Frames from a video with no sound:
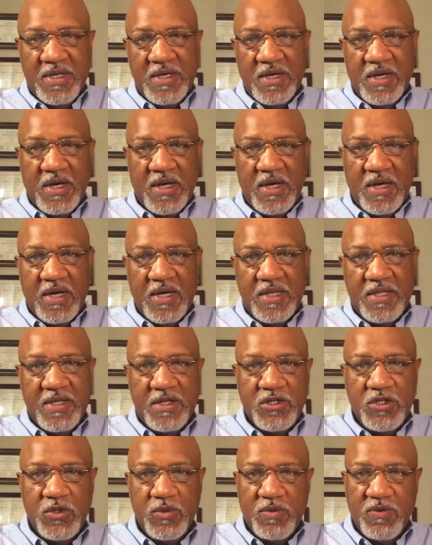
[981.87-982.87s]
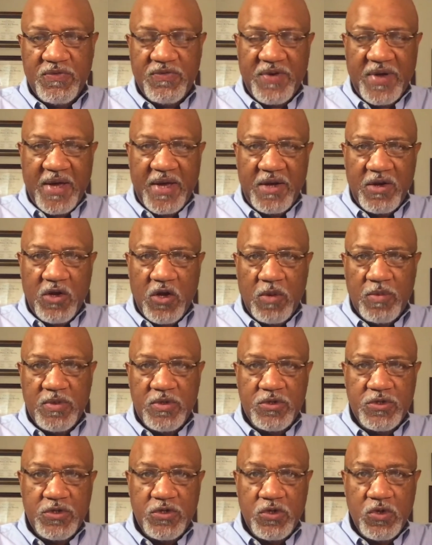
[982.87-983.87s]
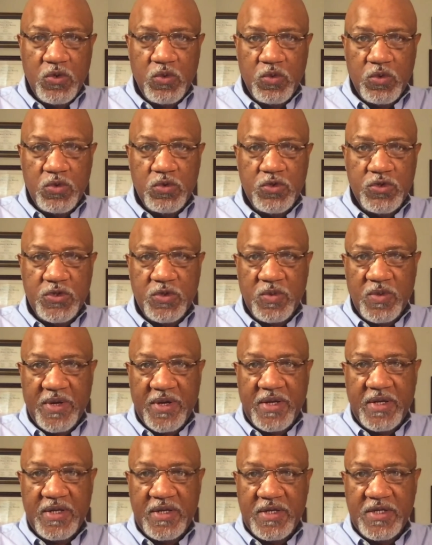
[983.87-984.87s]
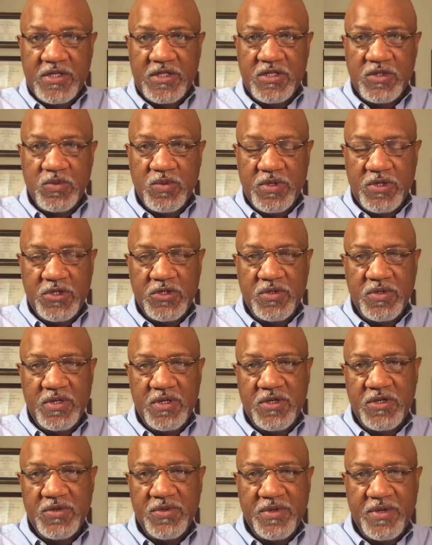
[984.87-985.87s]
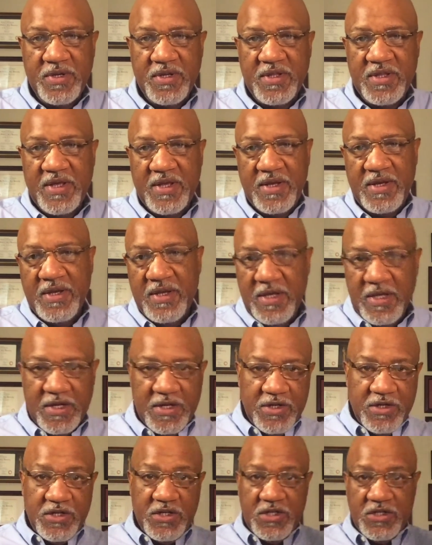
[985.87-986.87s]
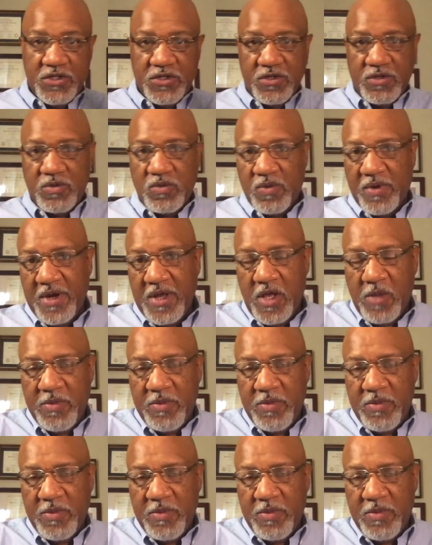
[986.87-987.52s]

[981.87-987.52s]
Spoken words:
that you will find almost no rules or regulations once you enter into that digital realm.